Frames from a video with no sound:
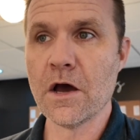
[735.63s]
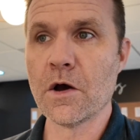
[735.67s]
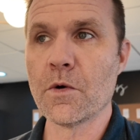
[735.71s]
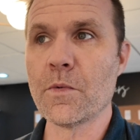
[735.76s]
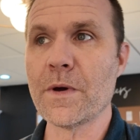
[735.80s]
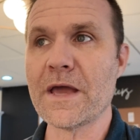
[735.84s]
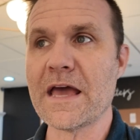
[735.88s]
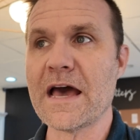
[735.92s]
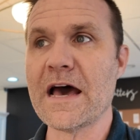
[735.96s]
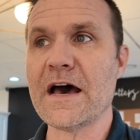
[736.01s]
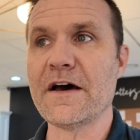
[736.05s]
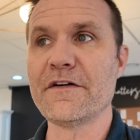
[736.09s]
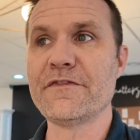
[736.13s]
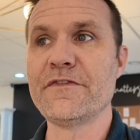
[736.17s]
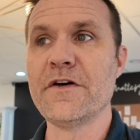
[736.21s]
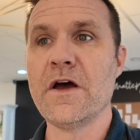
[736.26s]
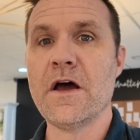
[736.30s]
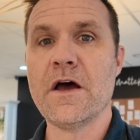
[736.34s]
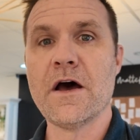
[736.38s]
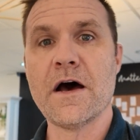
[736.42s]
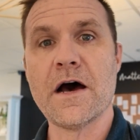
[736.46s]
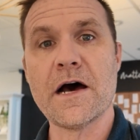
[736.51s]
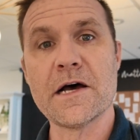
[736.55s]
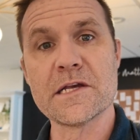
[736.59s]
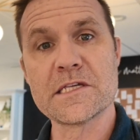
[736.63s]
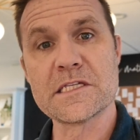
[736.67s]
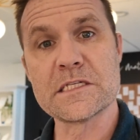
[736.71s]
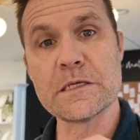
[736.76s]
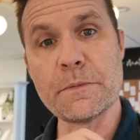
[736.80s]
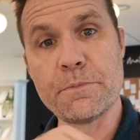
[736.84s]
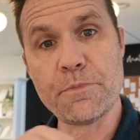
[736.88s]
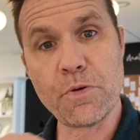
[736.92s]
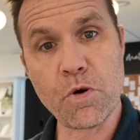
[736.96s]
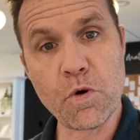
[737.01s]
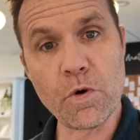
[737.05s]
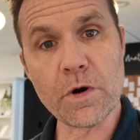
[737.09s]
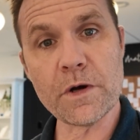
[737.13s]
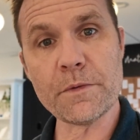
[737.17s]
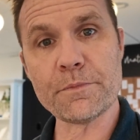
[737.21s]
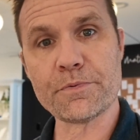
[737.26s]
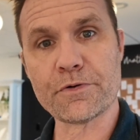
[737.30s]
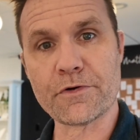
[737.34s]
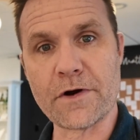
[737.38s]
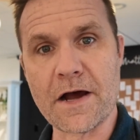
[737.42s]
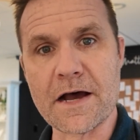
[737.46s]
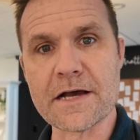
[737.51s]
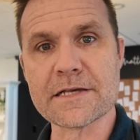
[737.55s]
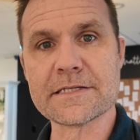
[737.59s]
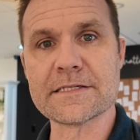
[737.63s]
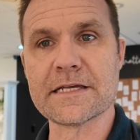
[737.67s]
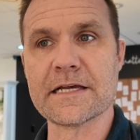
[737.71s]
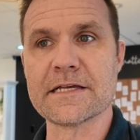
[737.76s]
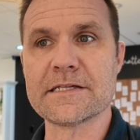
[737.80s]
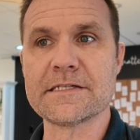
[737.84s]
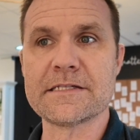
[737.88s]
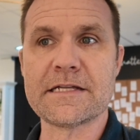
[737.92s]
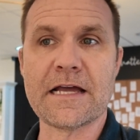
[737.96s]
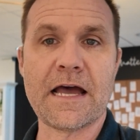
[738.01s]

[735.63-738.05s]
we have a support process